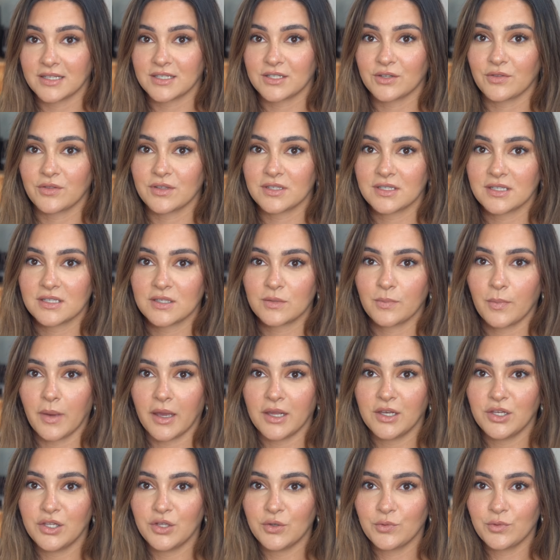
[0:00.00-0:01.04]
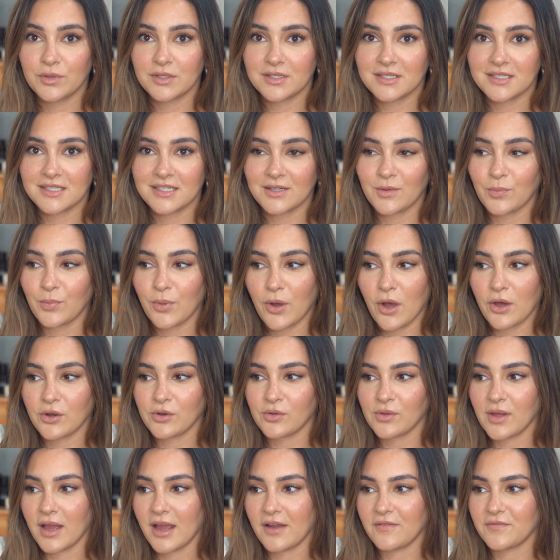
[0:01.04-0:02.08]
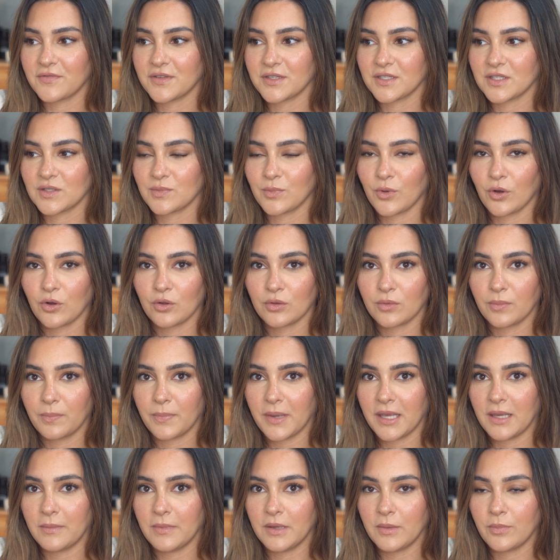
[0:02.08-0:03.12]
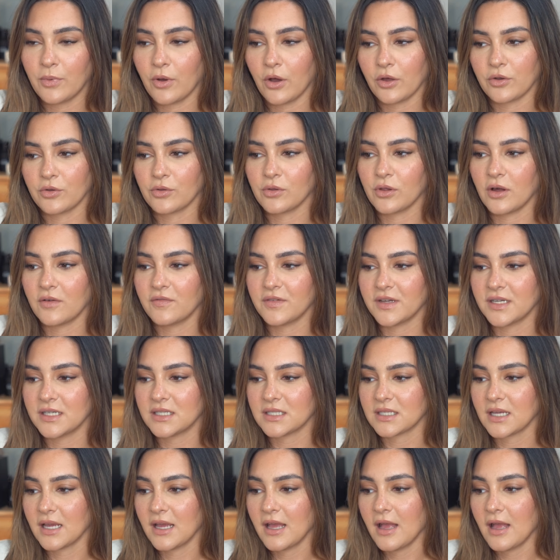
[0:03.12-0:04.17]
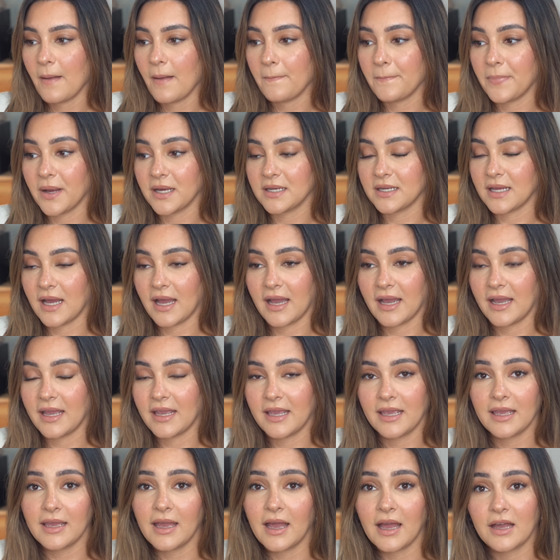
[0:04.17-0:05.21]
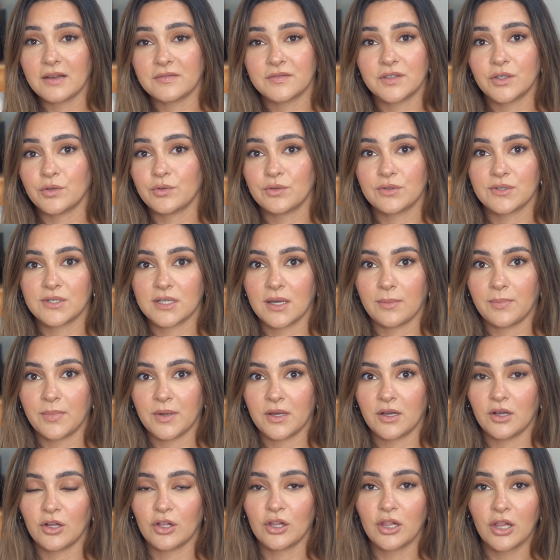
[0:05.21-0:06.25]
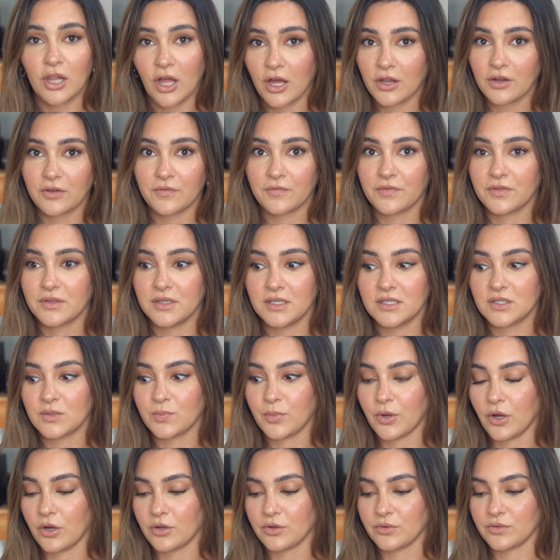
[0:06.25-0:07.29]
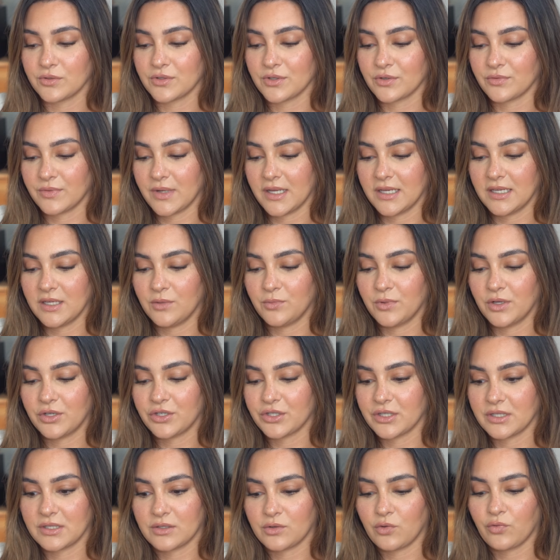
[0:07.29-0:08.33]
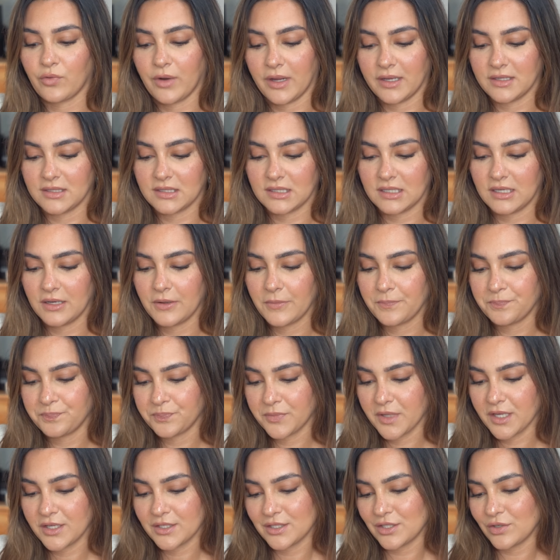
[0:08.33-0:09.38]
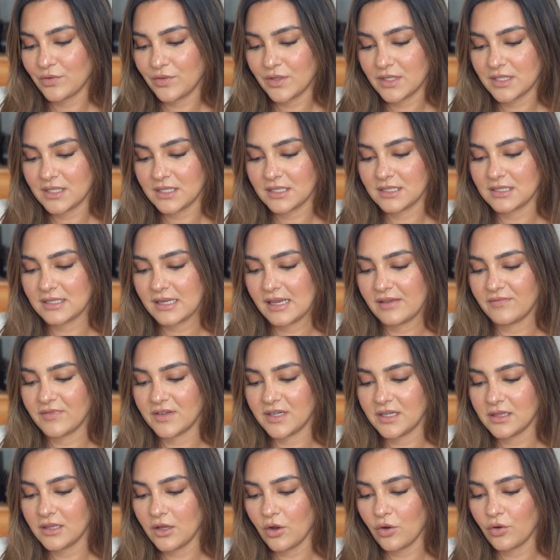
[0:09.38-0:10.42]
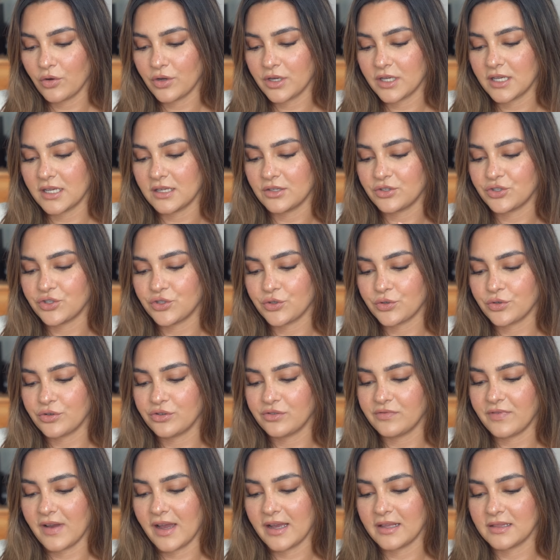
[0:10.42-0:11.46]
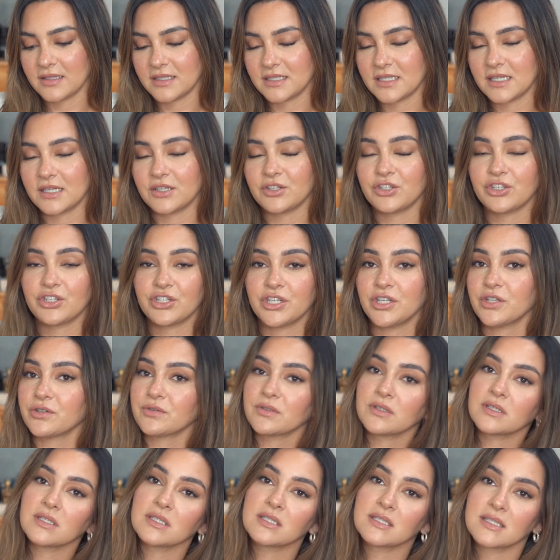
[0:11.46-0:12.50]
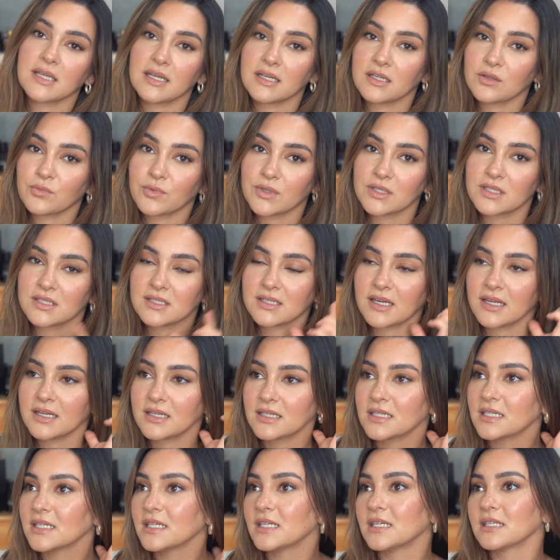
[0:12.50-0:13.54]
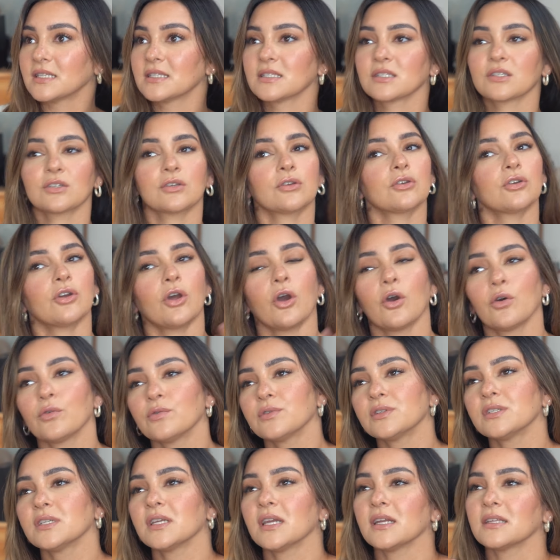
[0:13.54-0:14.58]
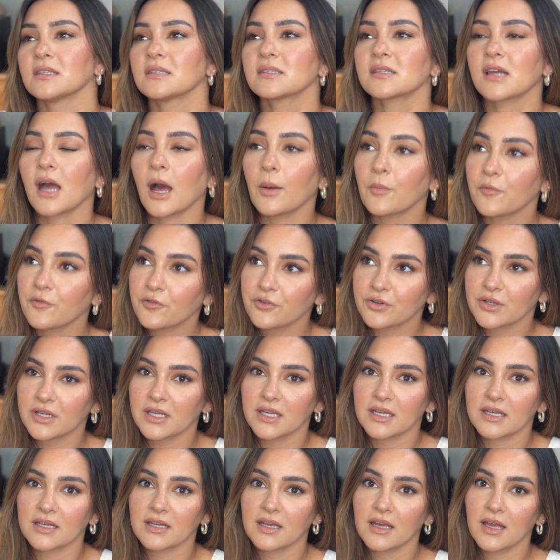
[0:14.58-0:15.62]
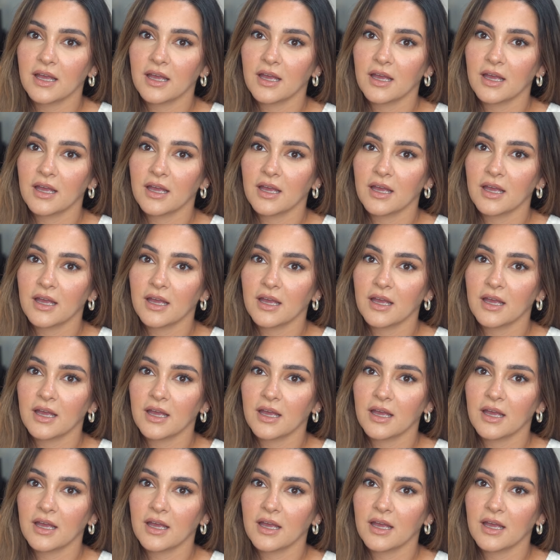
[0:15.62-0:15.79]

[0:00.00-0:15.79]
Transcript: So this is my newest bottle. I have this small baby bottle of it, but I have used up a lot of these bottles already, which is crazy. So this is a vanilla orchid, sugared violet, and sheer sandalwood scent. It's cozy, it's comforting.